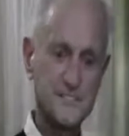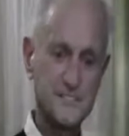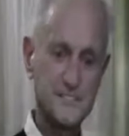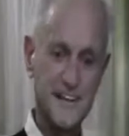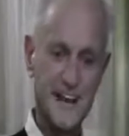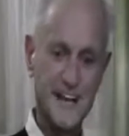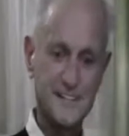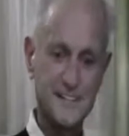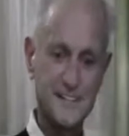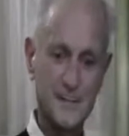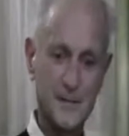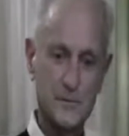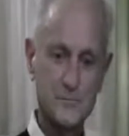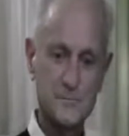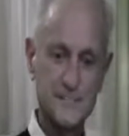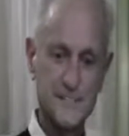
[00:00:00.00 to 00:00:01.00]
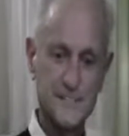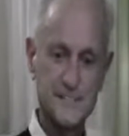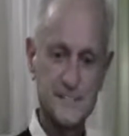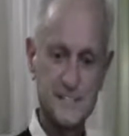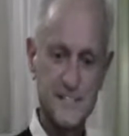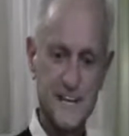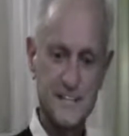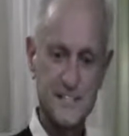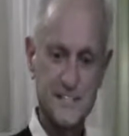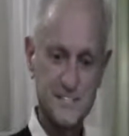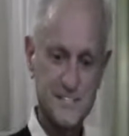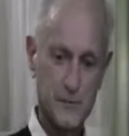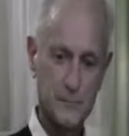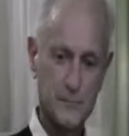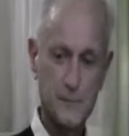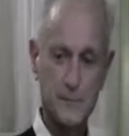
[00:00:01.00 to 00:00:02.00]
kind of comes in stages.
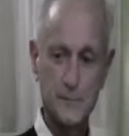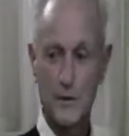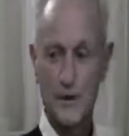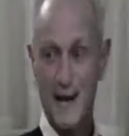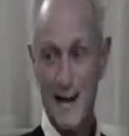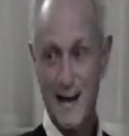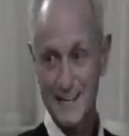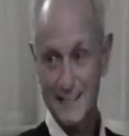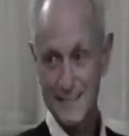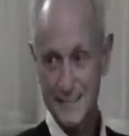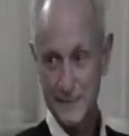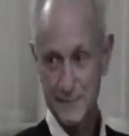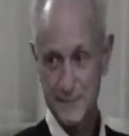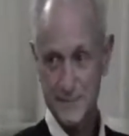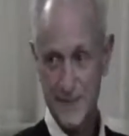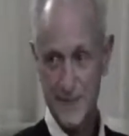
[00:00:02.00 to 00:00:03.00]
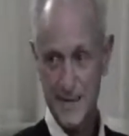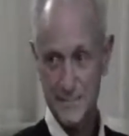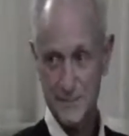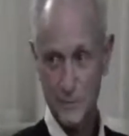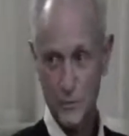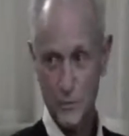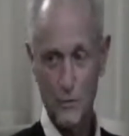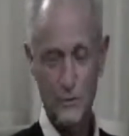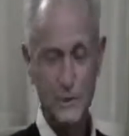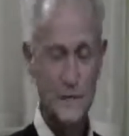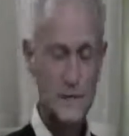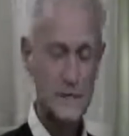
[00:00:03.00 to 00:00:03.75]
Some people are highly hypnotizable.